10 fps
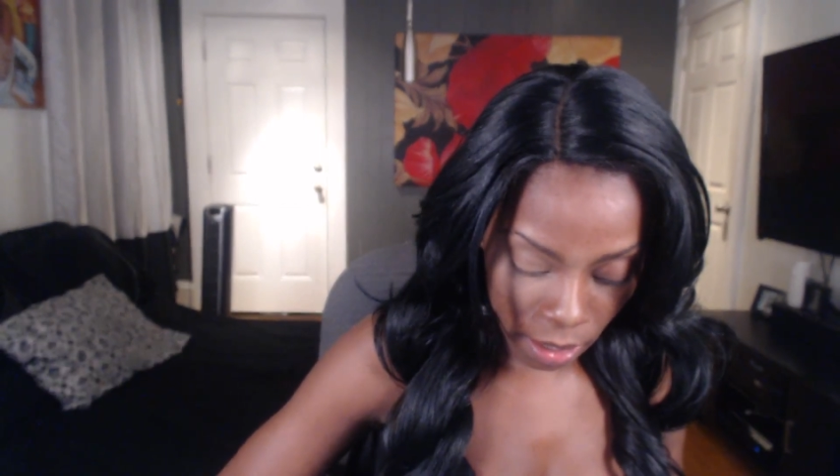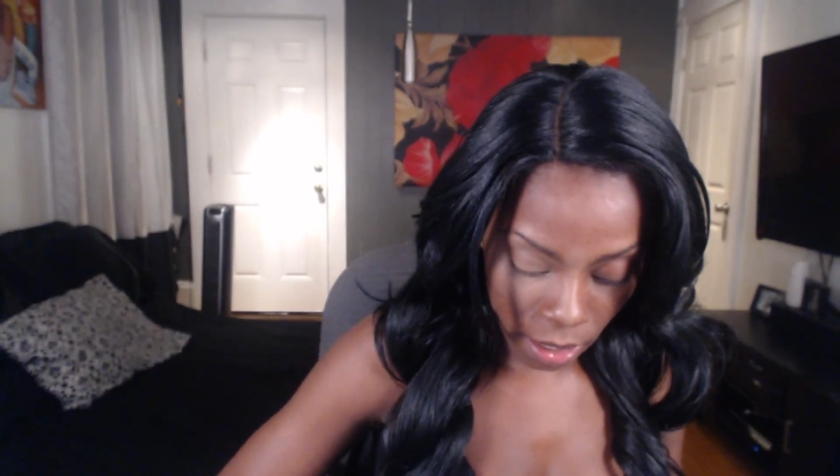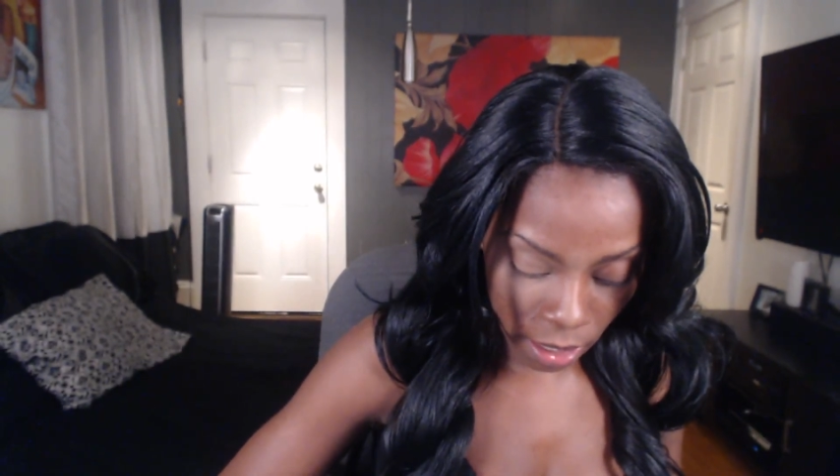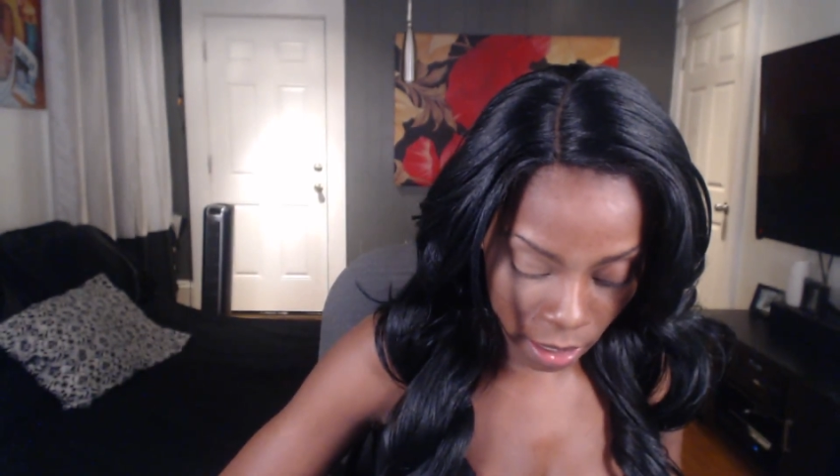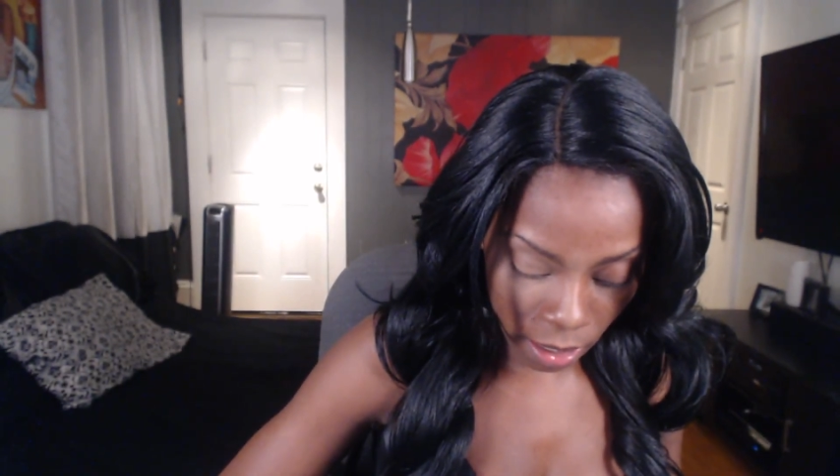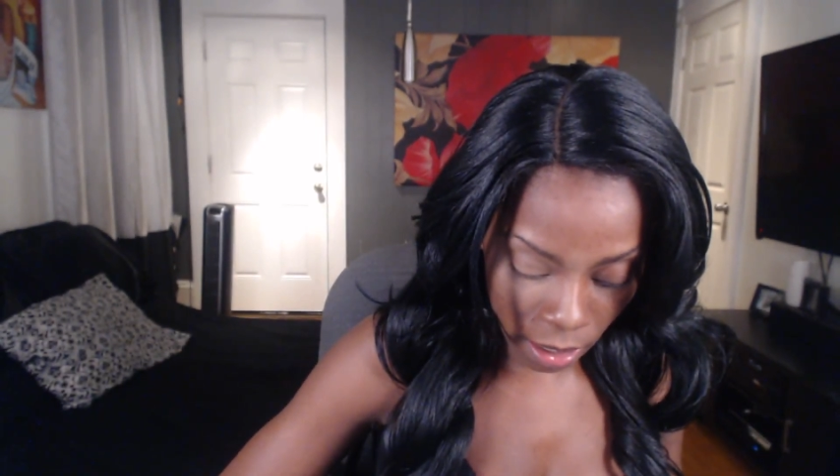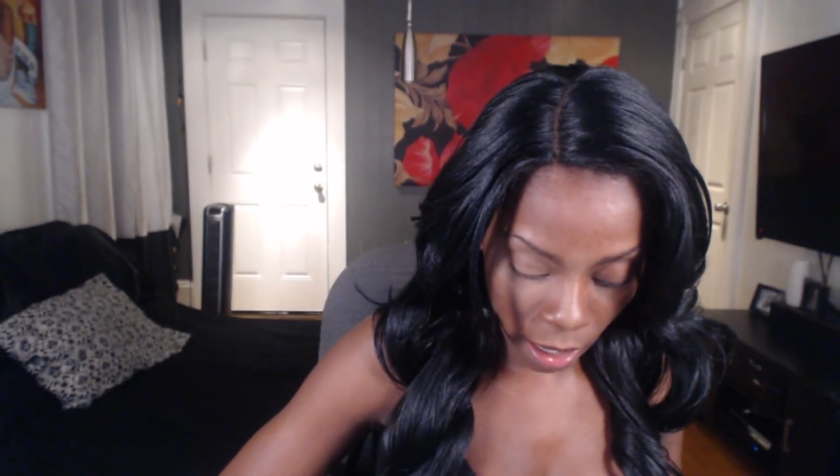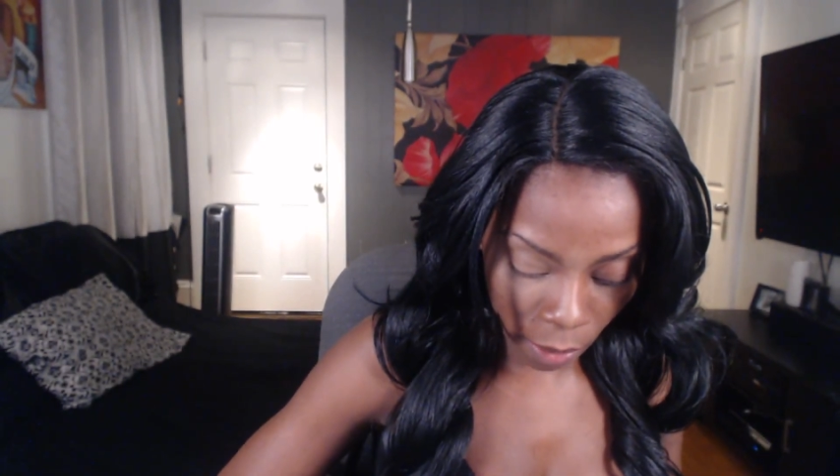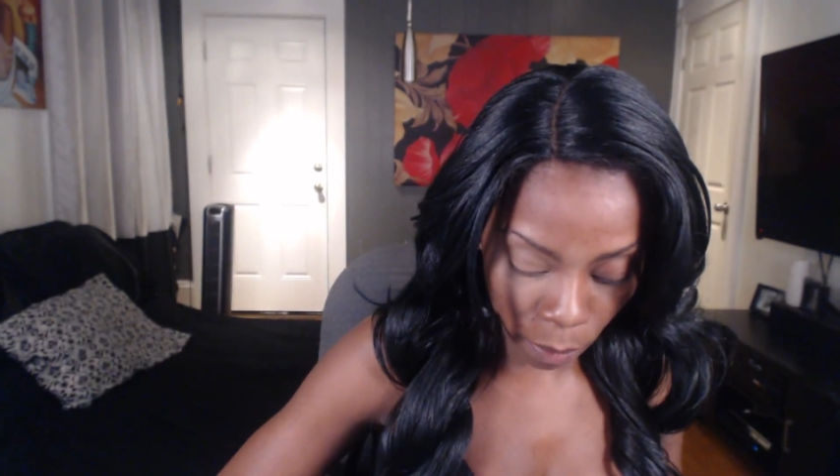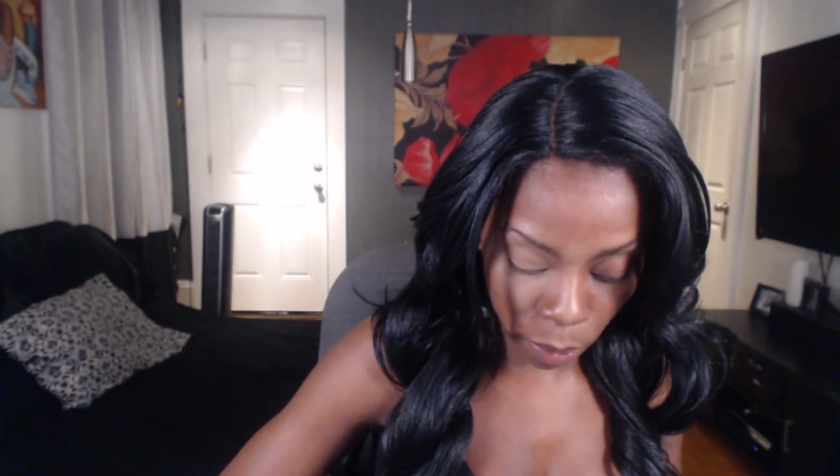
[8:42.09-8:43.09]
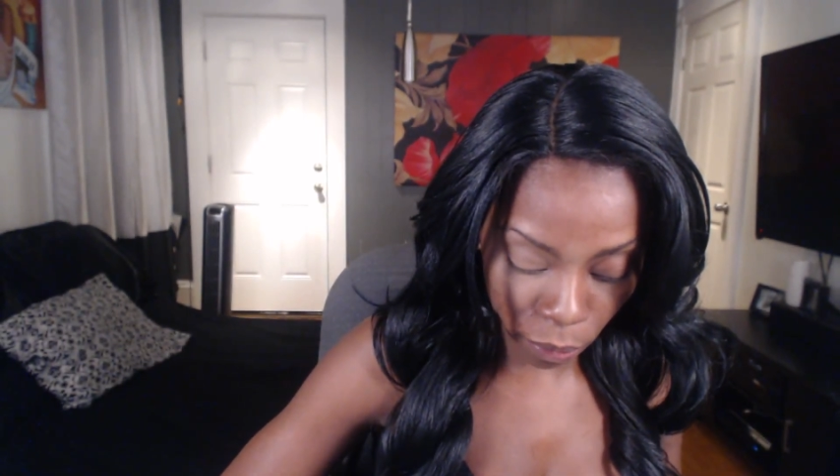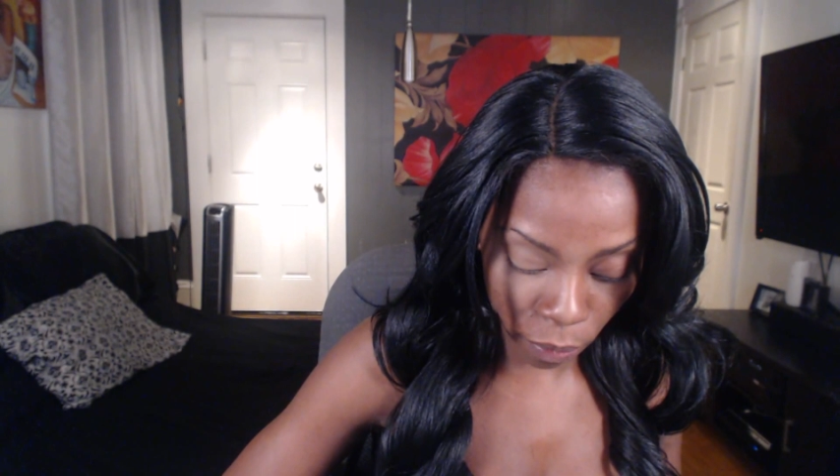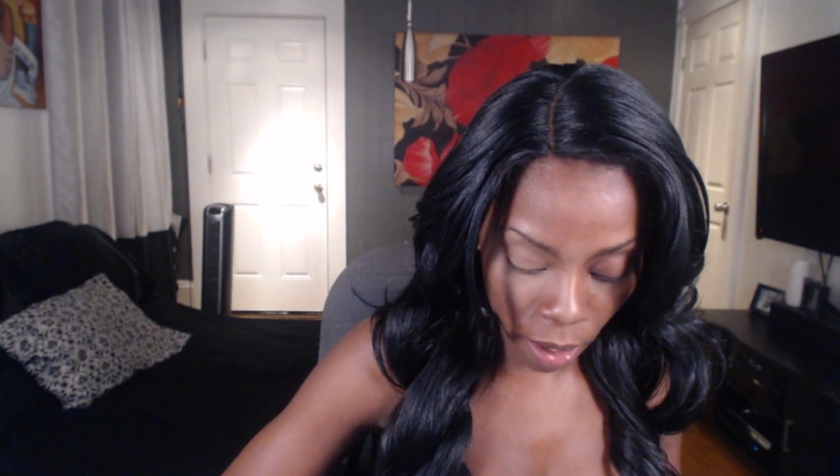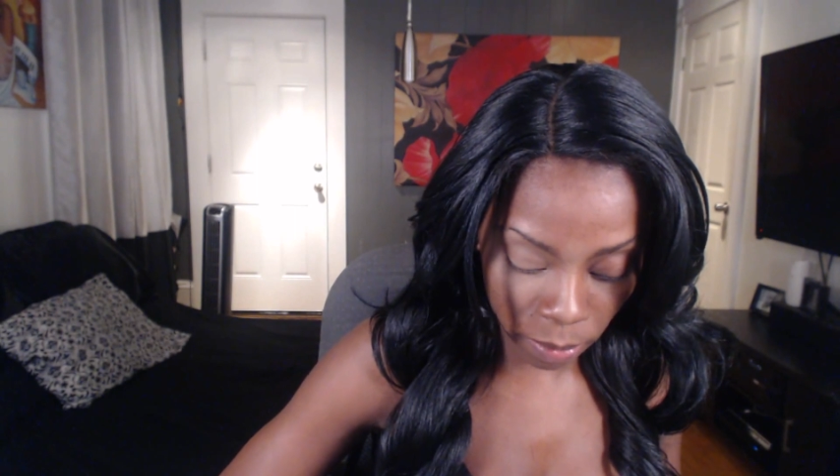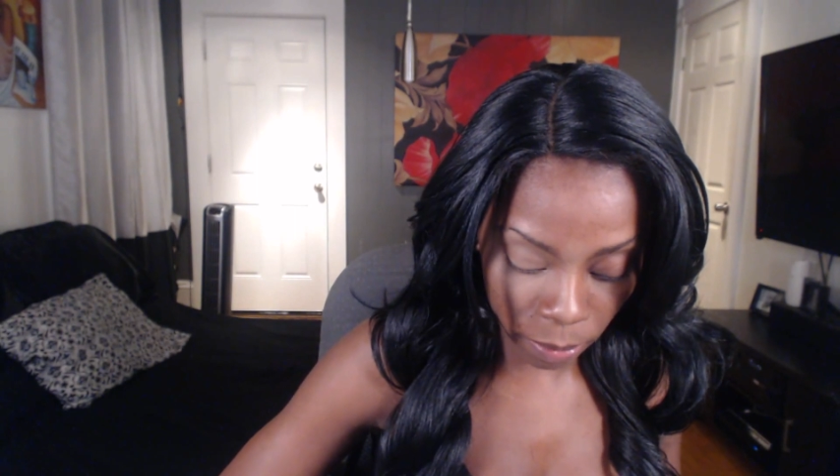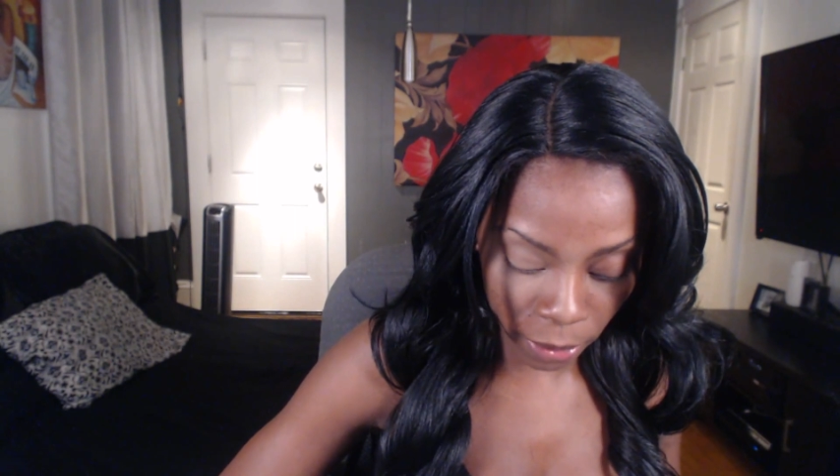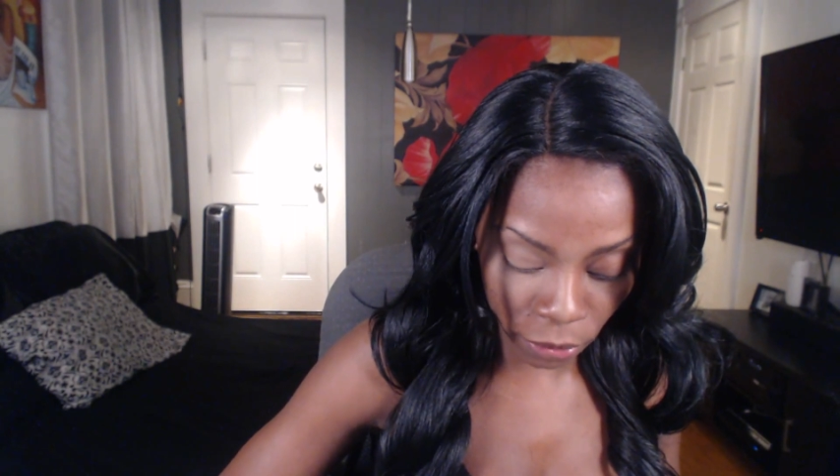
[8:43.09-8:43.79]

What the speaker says: And I probably